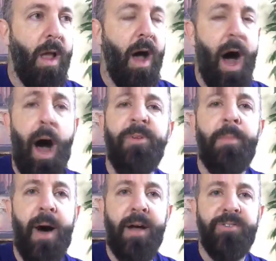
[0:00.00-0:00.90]

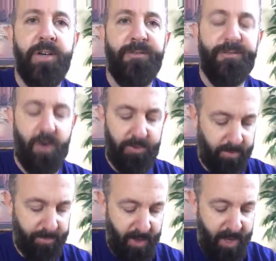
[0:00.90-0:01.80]
optimizing a
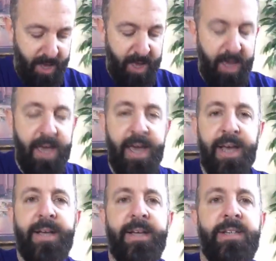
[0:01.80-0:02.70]
funnel
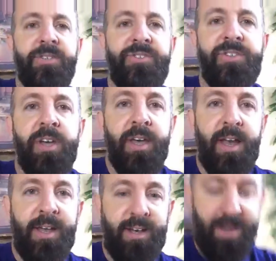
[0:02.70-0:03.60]
is, and